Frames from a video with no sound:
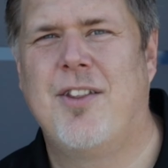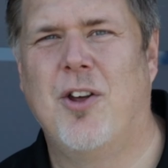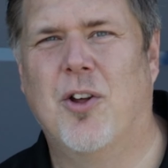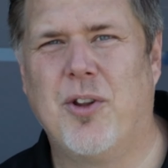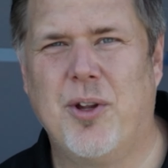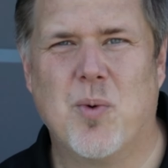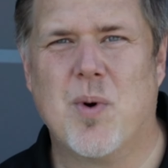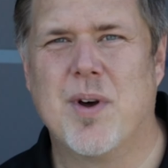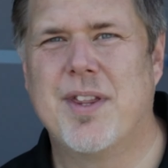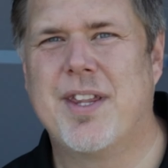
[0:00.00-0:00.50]
The
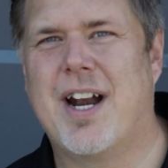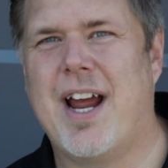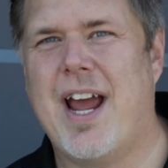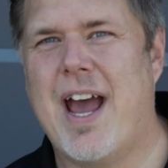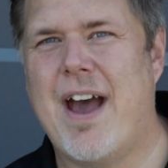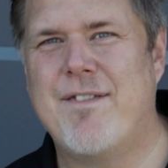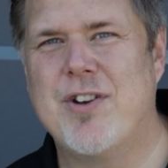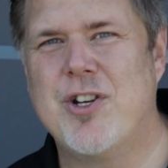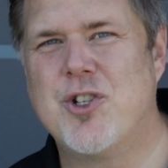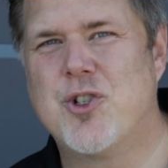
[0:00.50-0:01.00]
only one that I
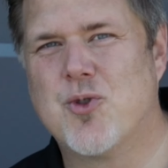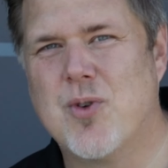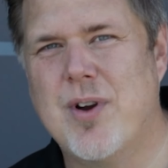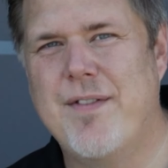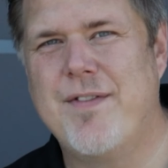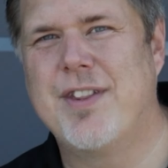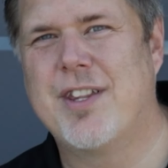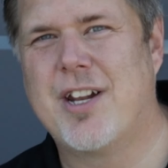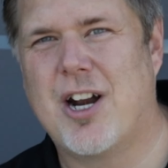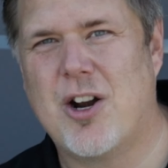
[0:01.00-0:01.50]
haven't
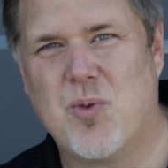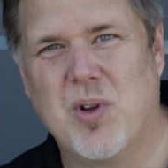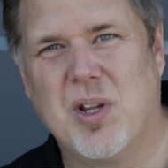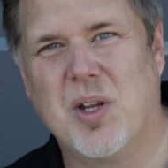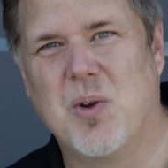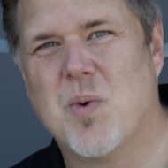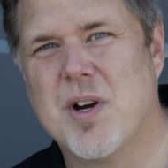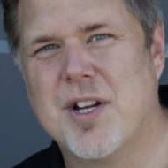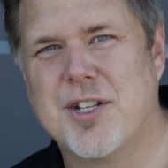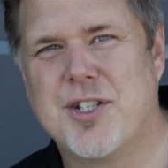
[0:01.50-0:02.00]
driven that I
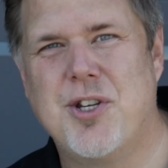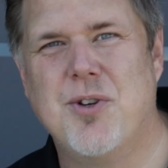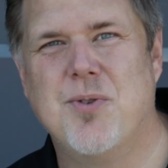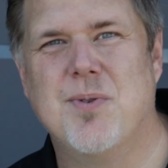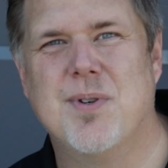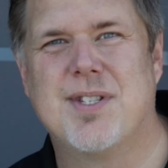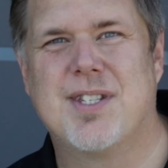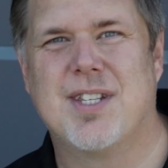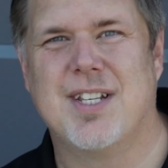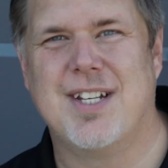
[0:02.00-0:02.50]
really want
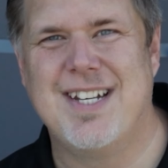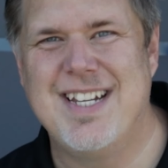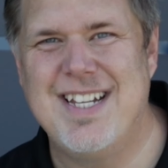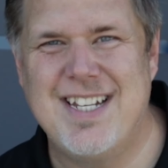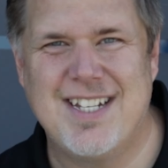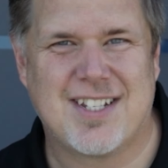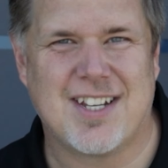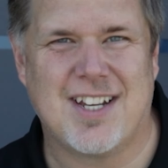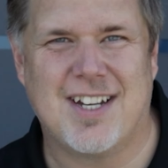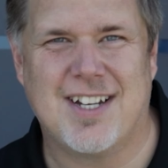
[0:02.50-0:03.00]
to is the
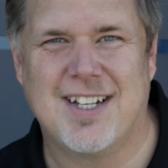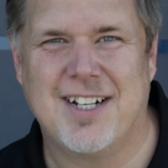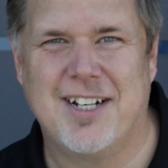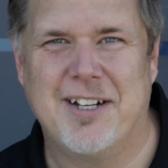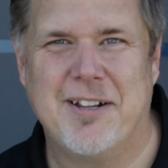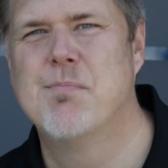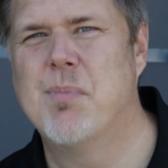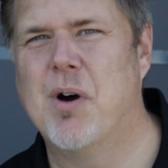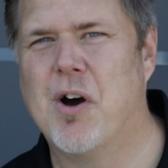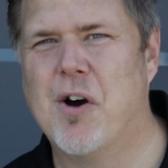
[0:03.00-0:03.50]

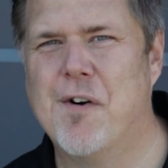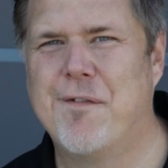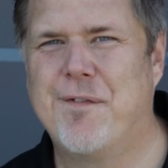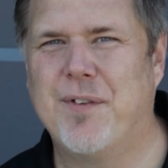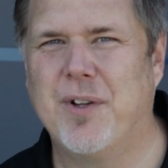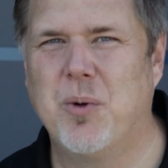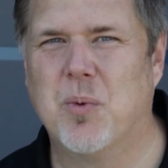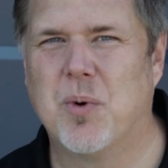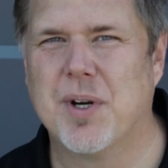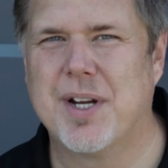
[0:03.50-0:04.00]
Nissan, but
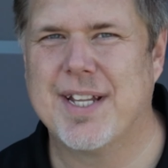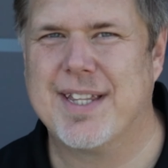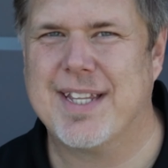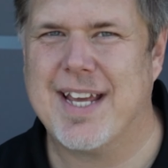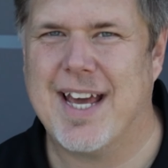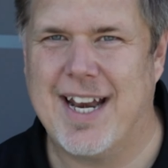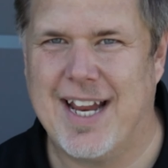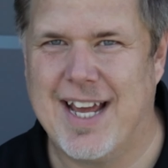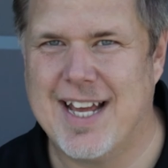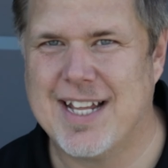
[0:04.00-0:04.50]
hopefully we'll get
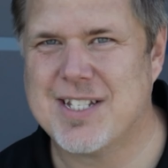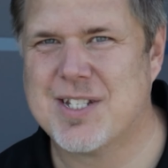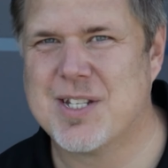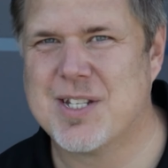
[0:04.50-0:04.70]
that at